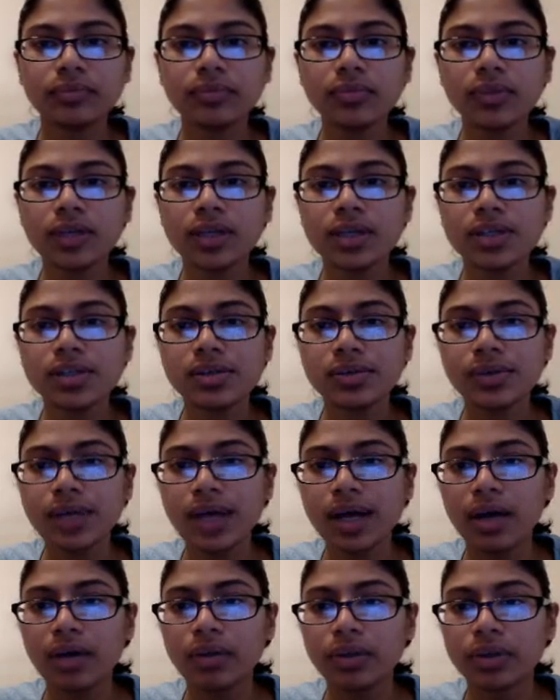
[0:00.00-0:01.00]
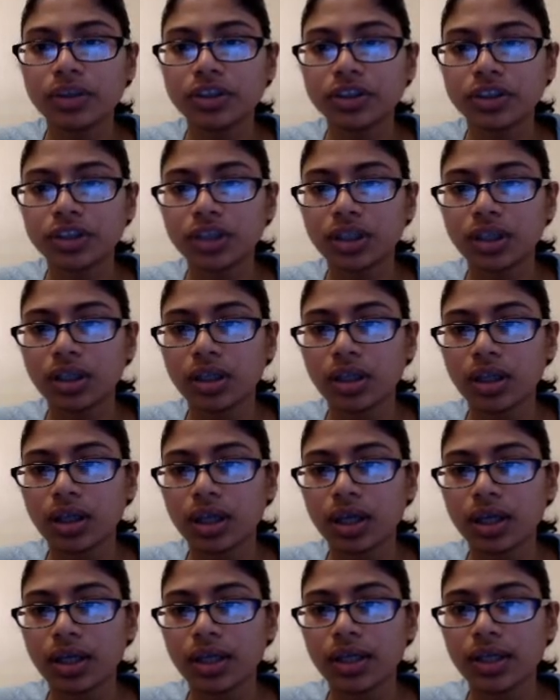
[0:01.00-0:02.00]
And so now what it should look
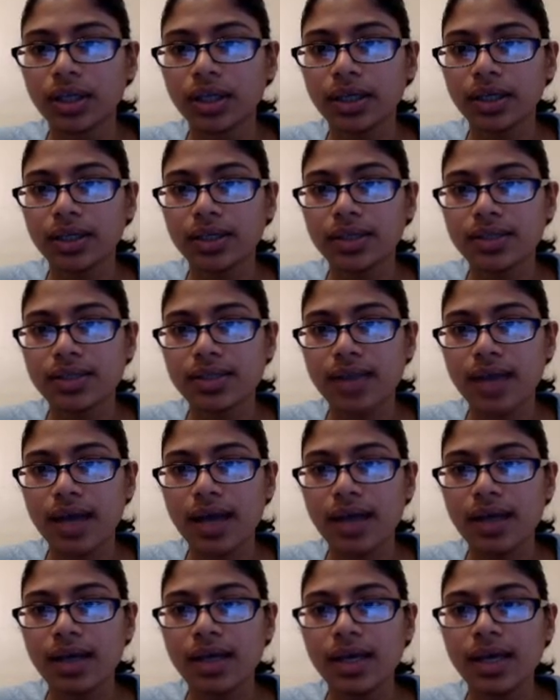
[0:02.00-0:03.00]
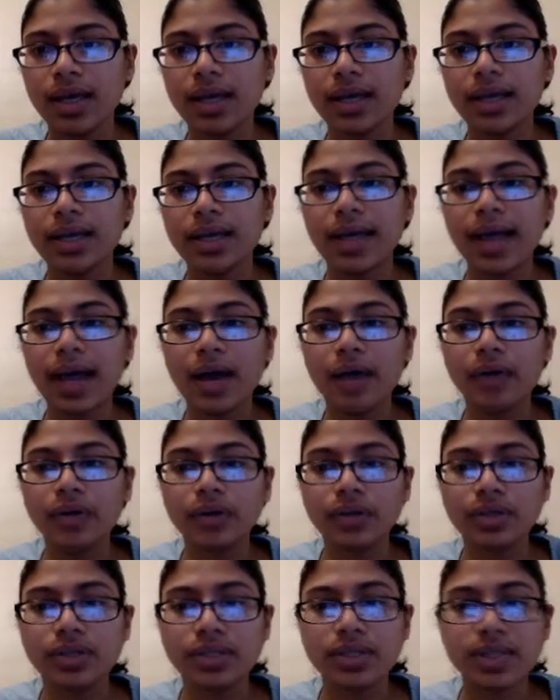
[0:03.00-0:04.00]
like is that now you can
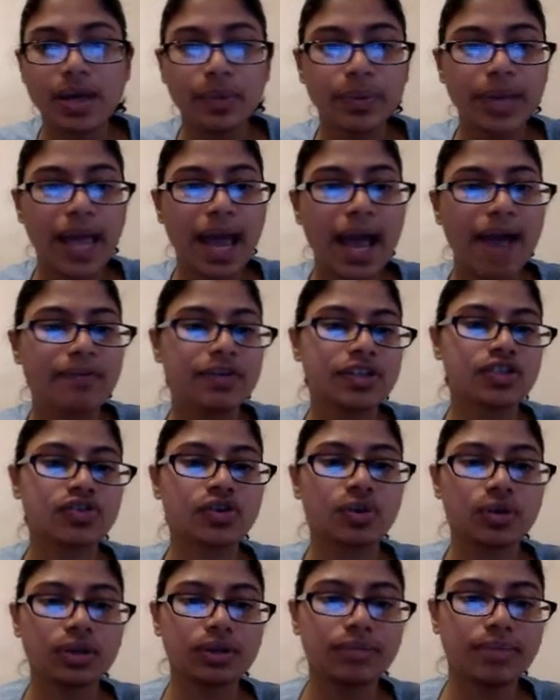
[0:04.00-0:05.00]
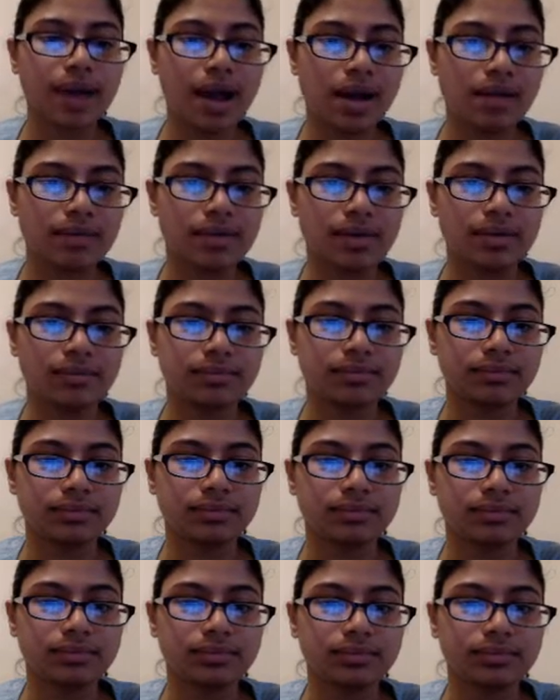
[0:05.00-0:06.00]
see that we have a scrolling background.
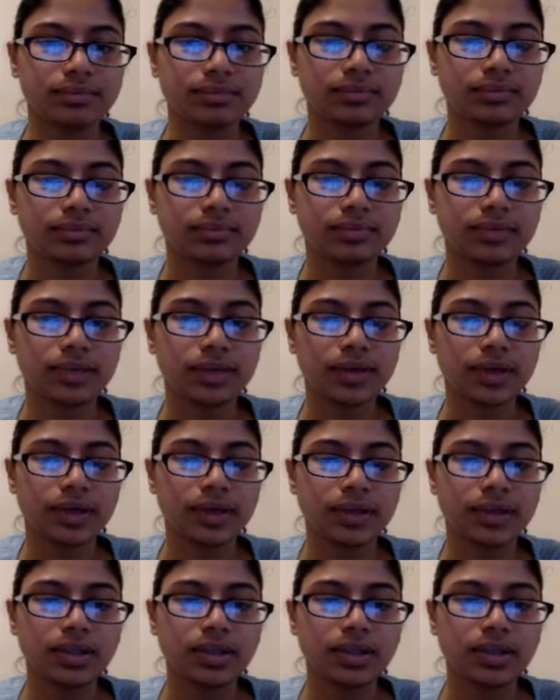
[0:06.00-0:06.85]
Okay.